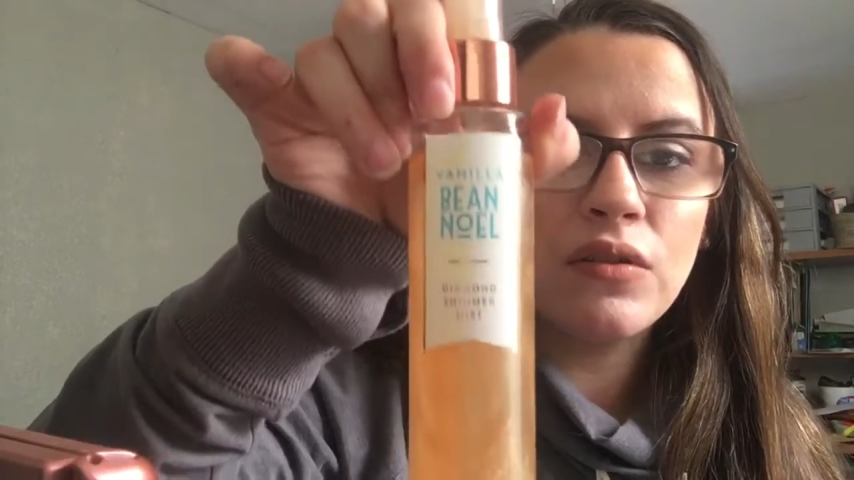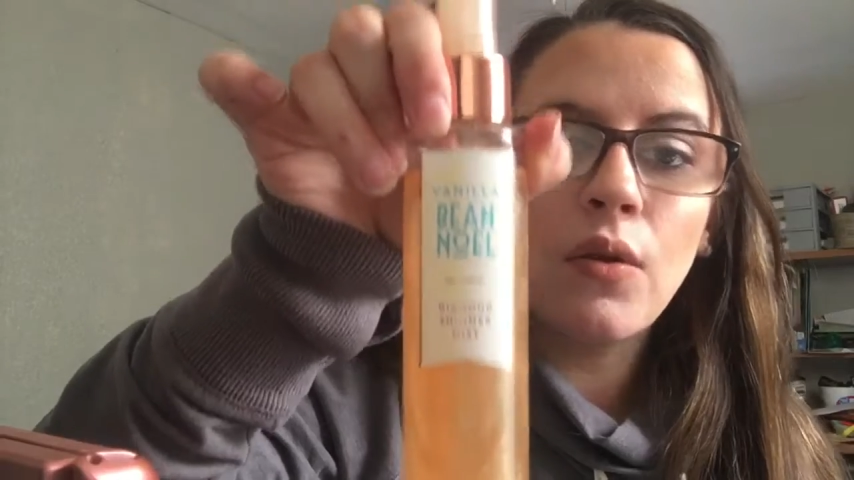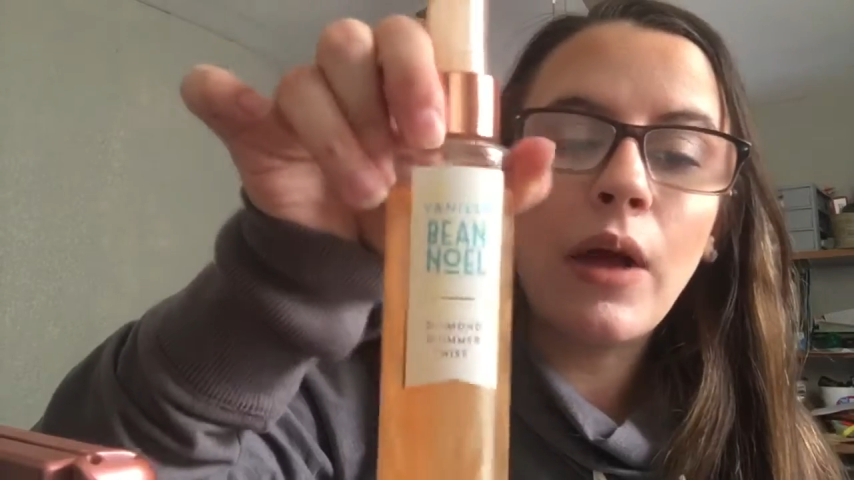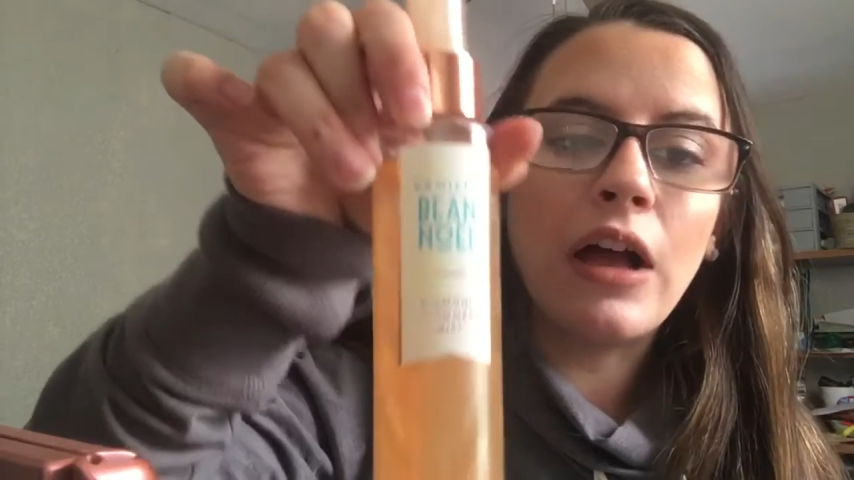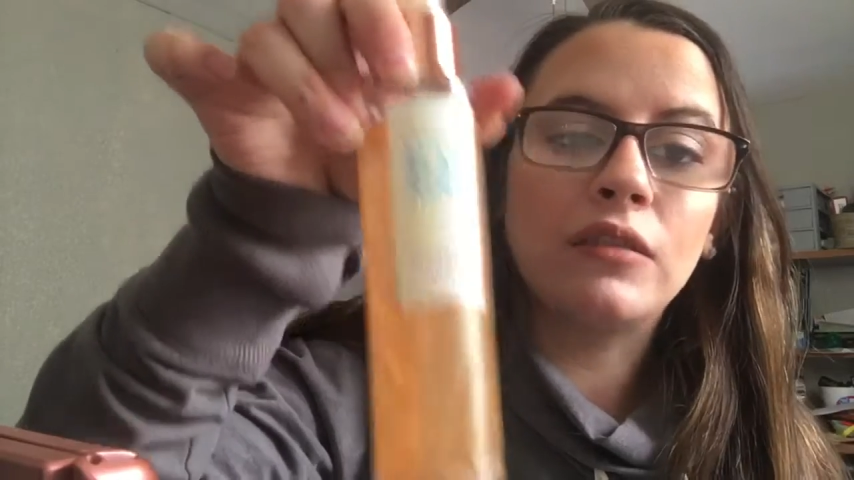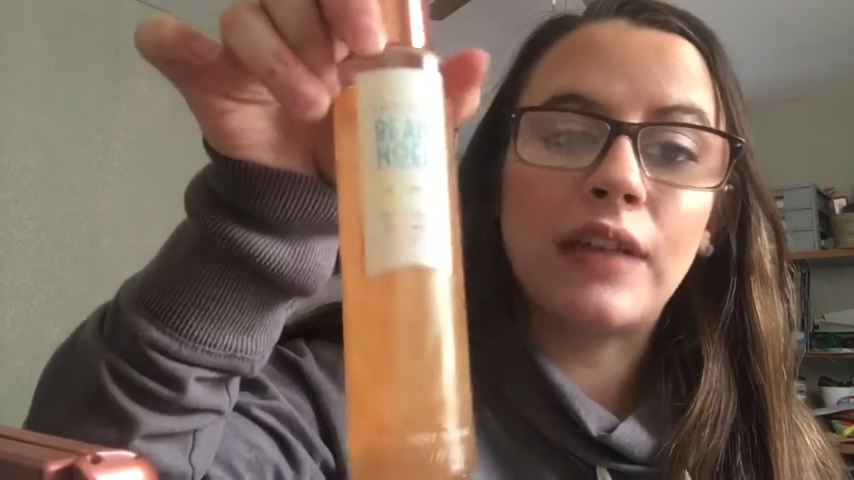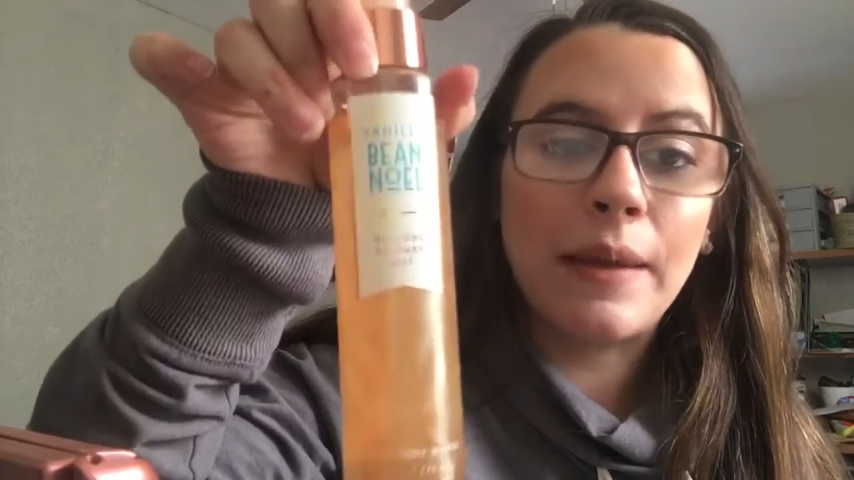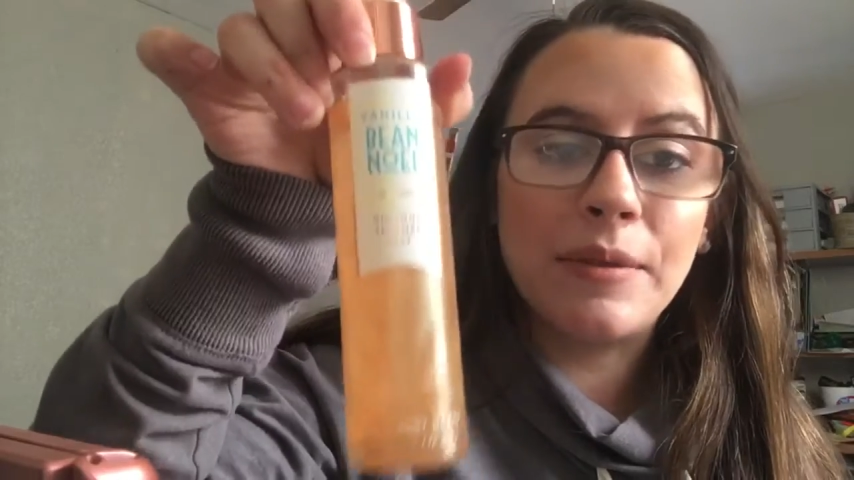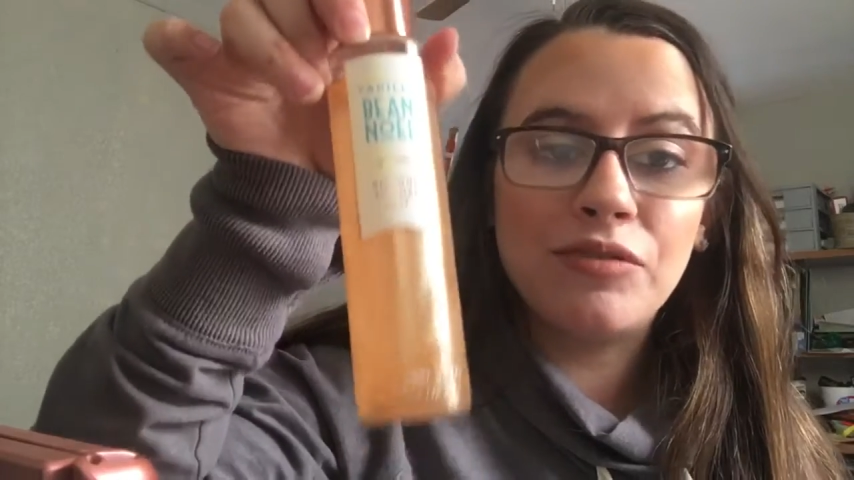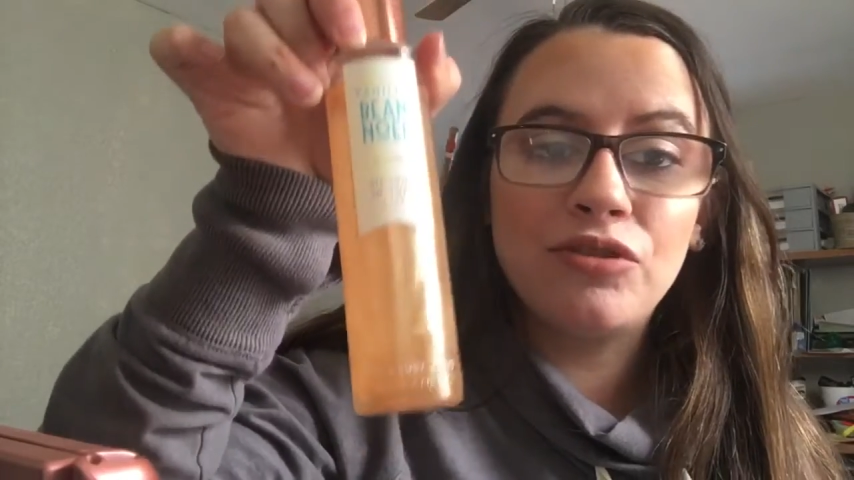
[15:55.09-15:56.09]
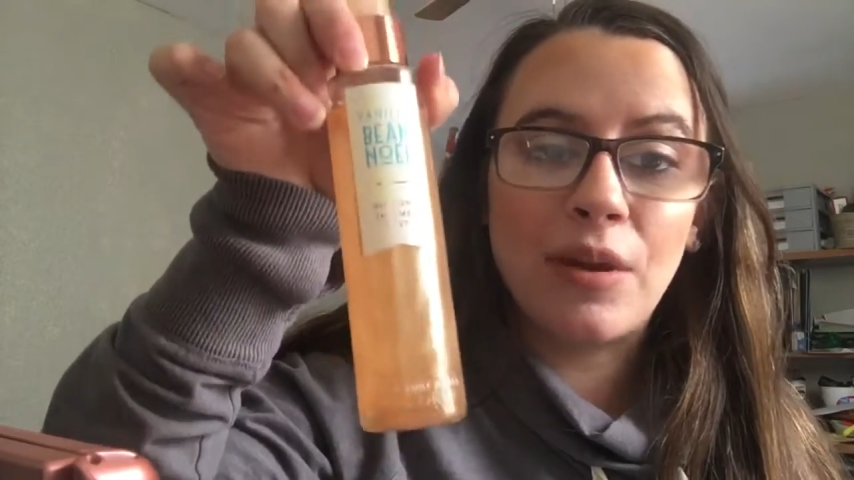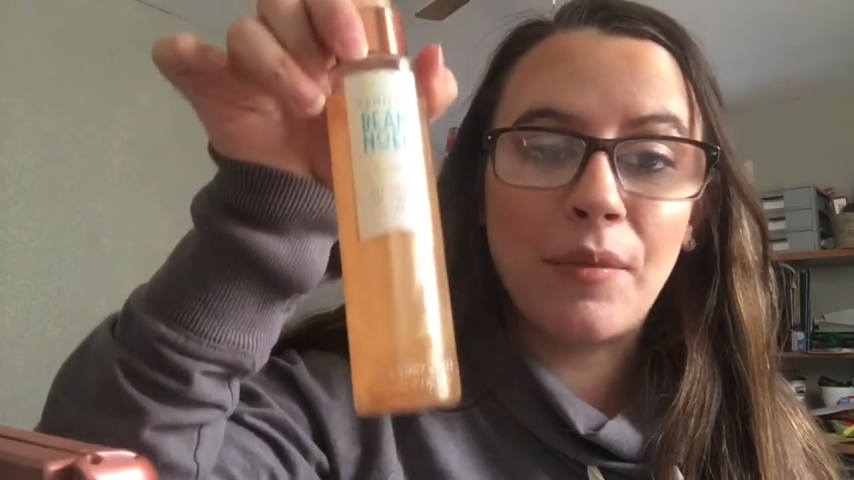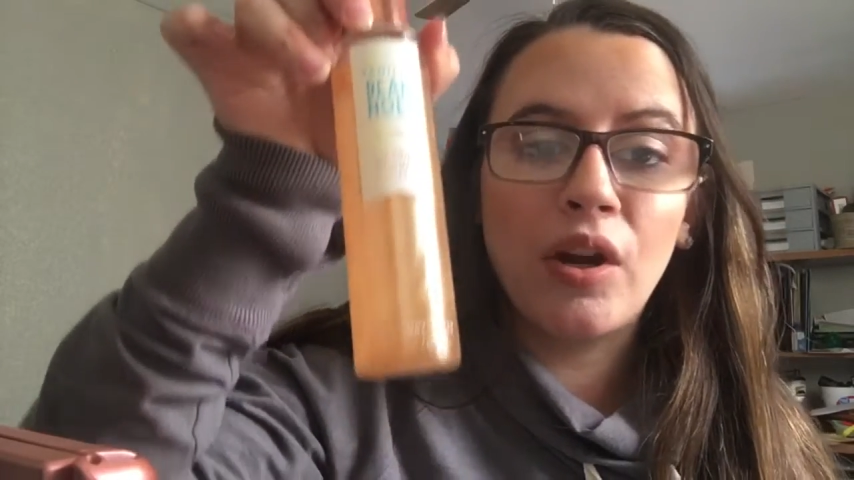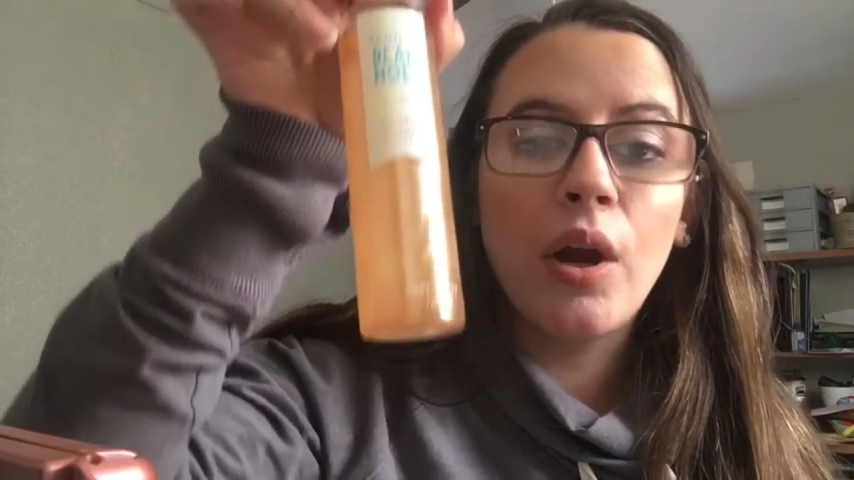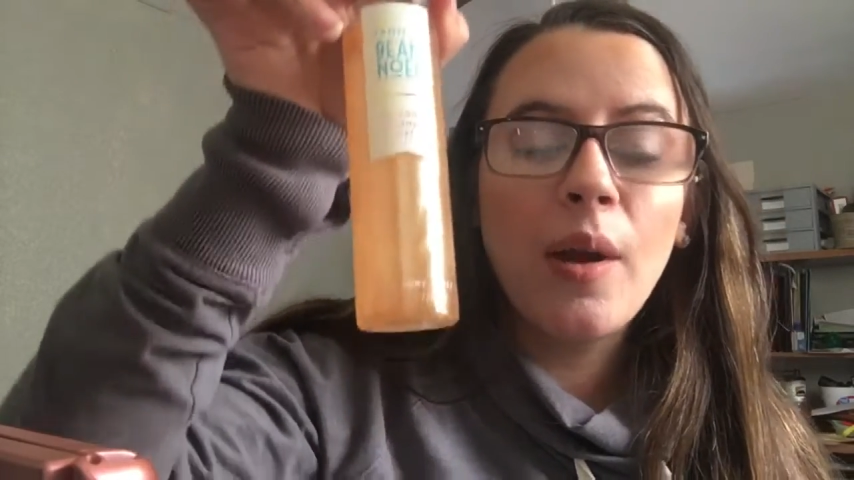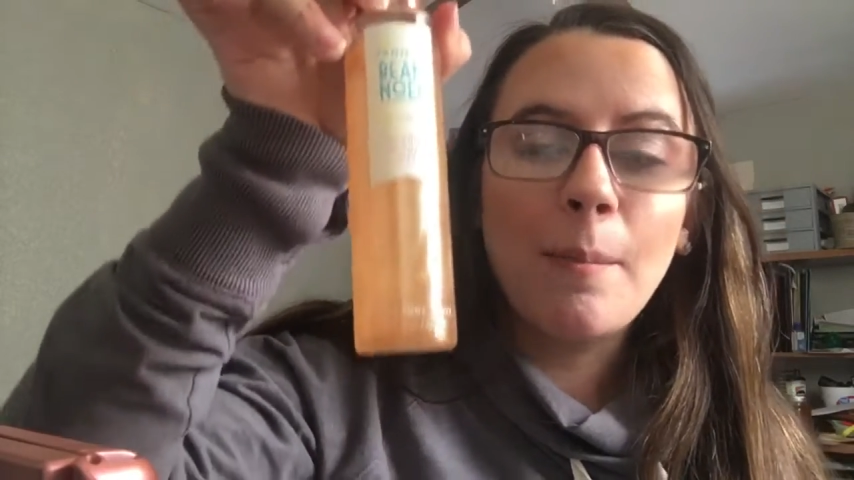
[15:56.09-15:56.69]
Noel Diamond Shimmer